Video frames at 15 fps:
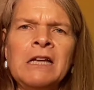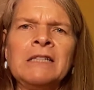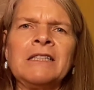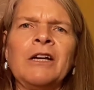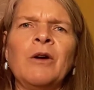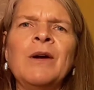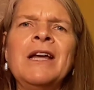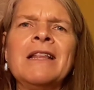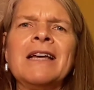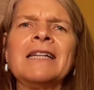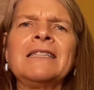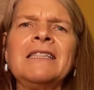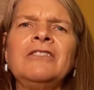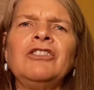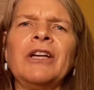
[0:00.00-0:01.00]
So
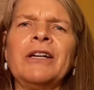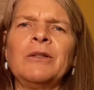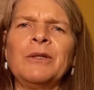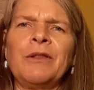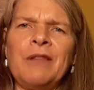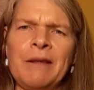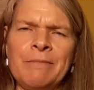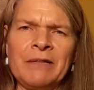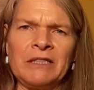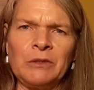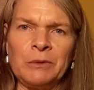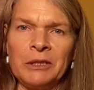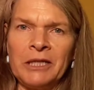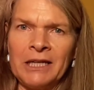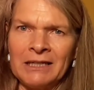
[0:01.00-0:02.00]
that's a general theme
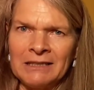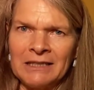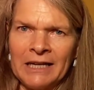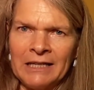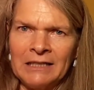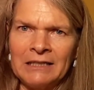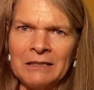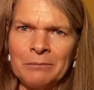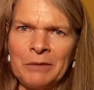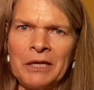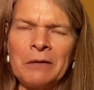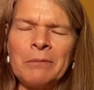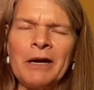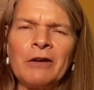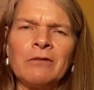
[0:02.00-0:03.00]
that's really exciting to me
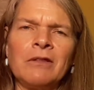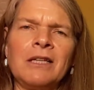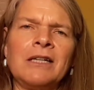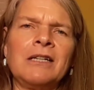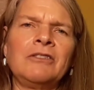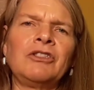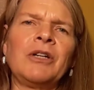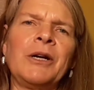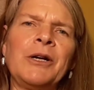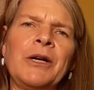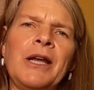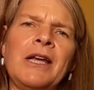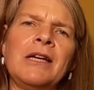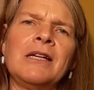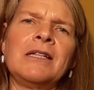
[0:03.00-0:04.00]
about the
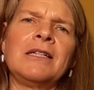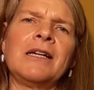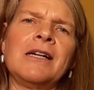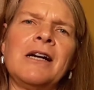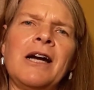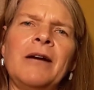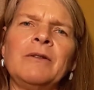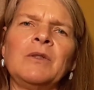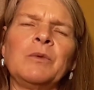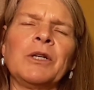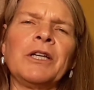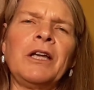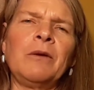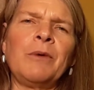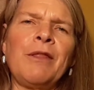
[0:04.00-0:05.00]
chart, and I was
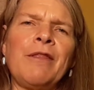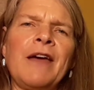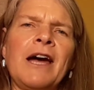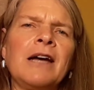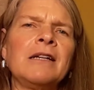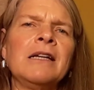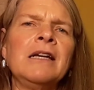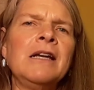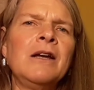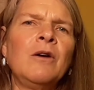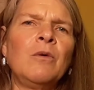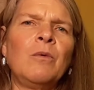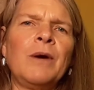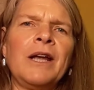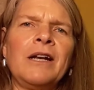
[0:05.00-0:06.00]
working with that
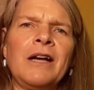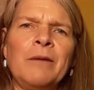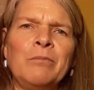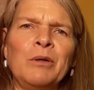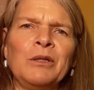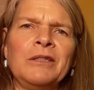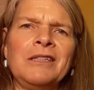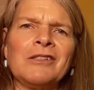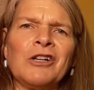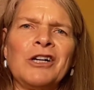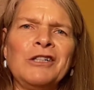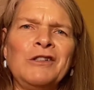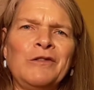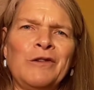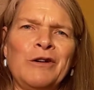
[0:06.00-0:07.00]
when I pulled these
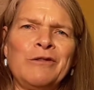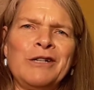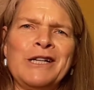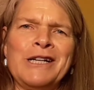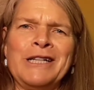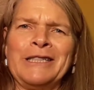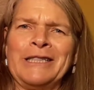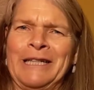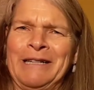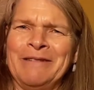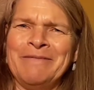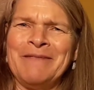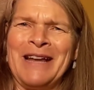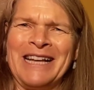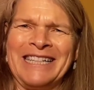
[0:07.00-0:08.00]
cards forward, and it's going
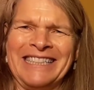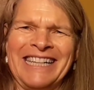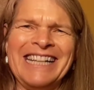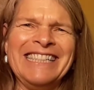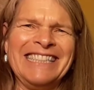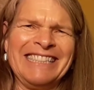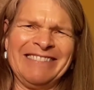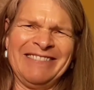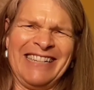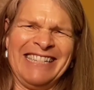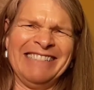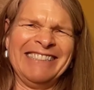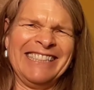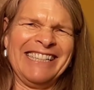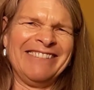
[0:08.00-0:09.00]
to make sense when
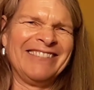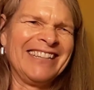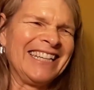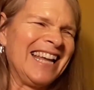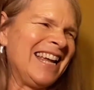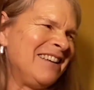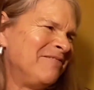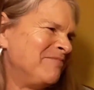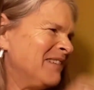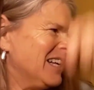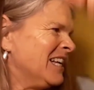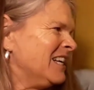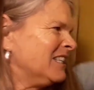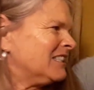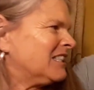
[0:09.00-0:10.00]
you see what came.
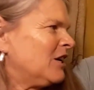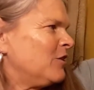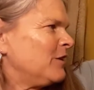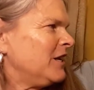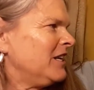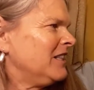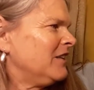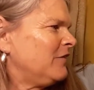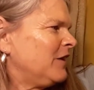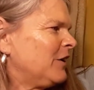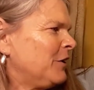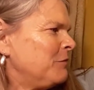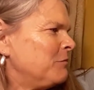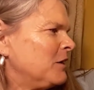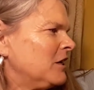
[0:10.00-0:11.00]
So in the
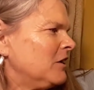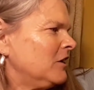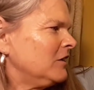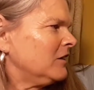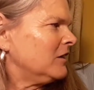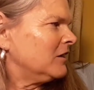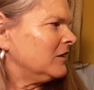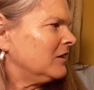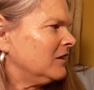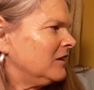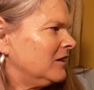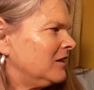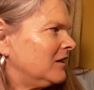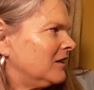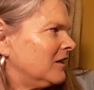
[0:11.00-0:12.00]
very middle
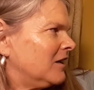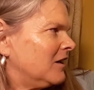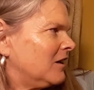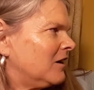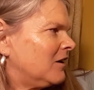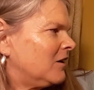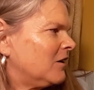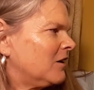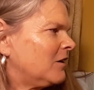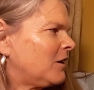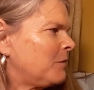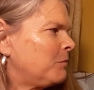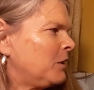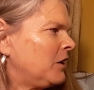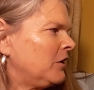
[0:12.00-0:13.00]

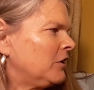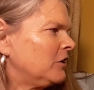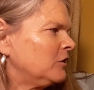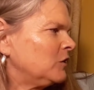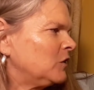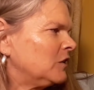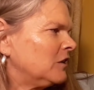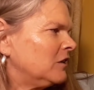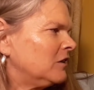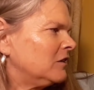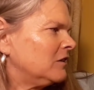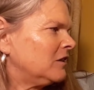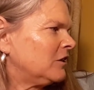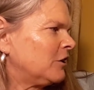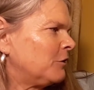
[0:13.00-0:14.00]
appears
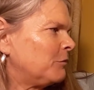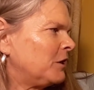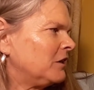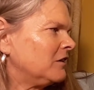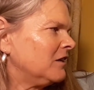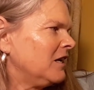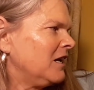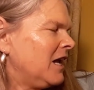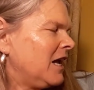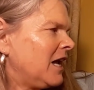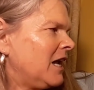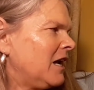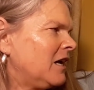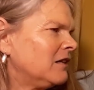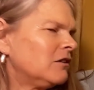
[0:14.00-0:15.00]
the Hermit.
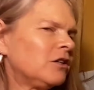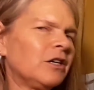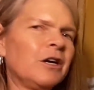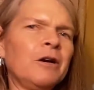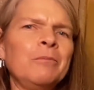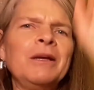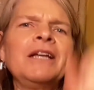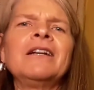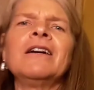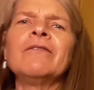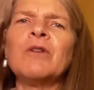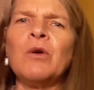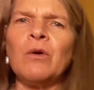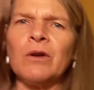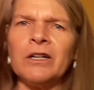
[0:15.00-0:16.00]
And the Hermit,
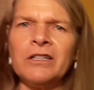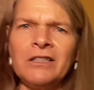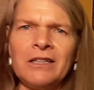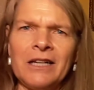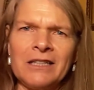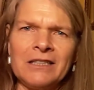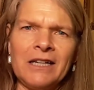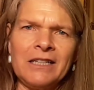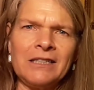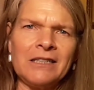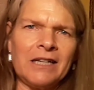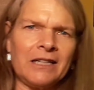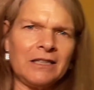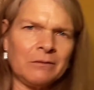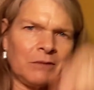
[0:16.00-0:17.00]
of course, as I
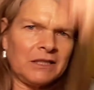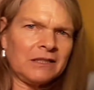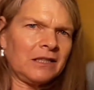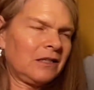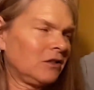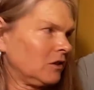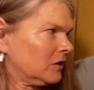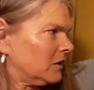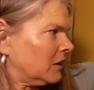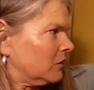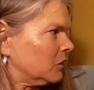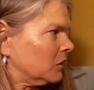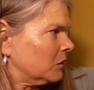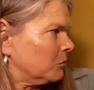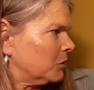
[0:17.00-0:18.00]
said, let me see, that looks like
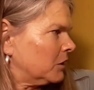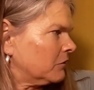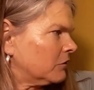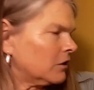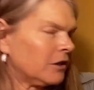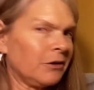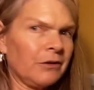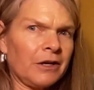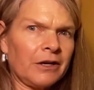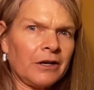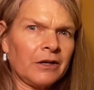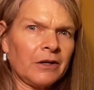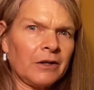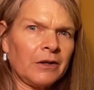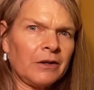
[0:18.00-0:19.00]
there's a little bit of glare
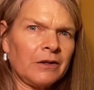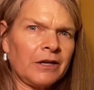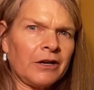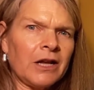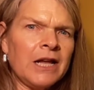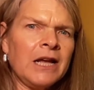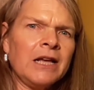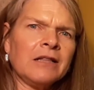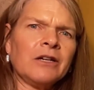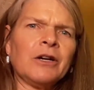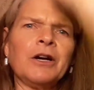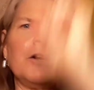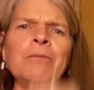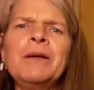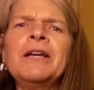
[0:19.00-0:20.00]
there. There. The
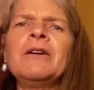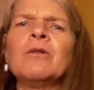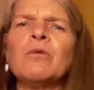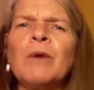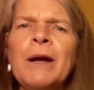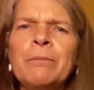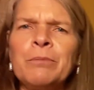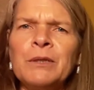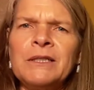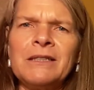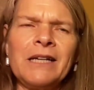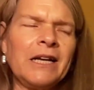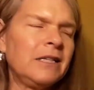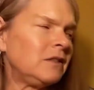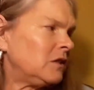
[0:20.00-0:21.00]
Hermit
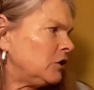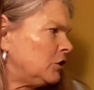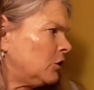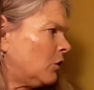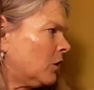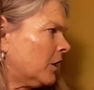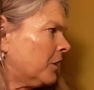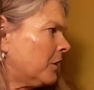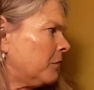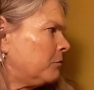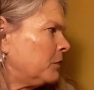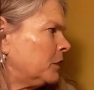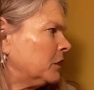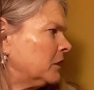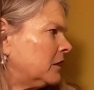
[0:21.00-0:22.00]
represents your
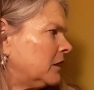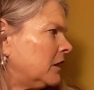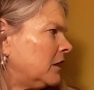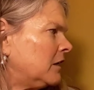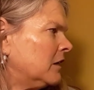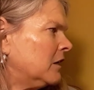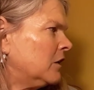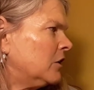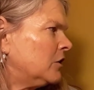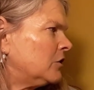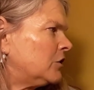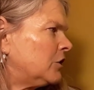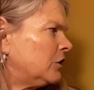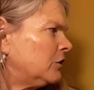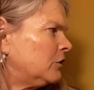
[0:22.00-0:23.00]
ability
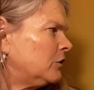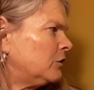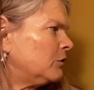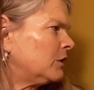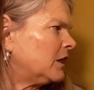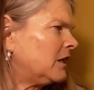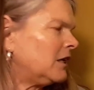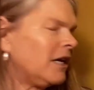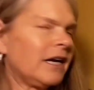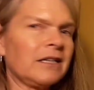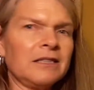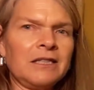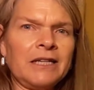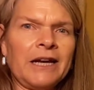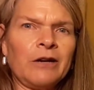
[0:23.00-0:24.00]
to
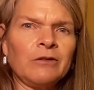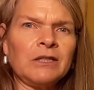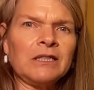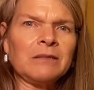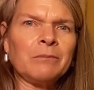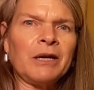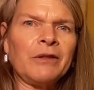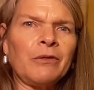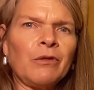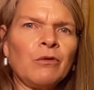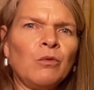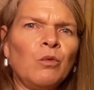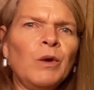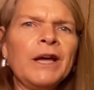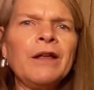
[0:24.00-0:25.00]
connect now this month
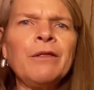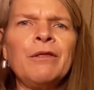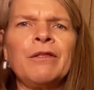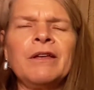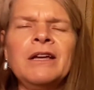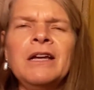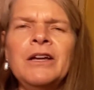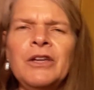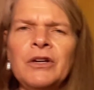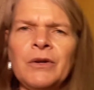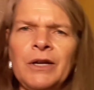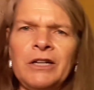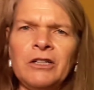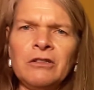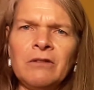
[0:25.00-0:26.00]
with your
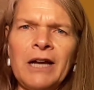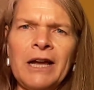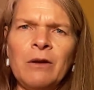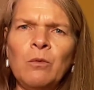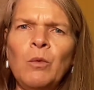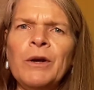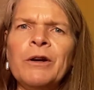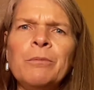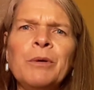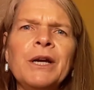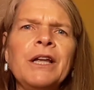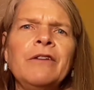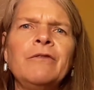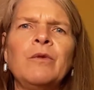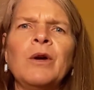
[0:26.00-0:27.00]
inner light. We're
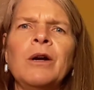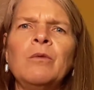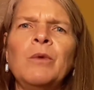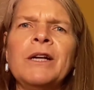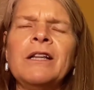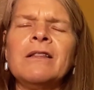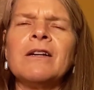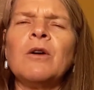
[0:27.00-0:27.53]
bringing forward, one of the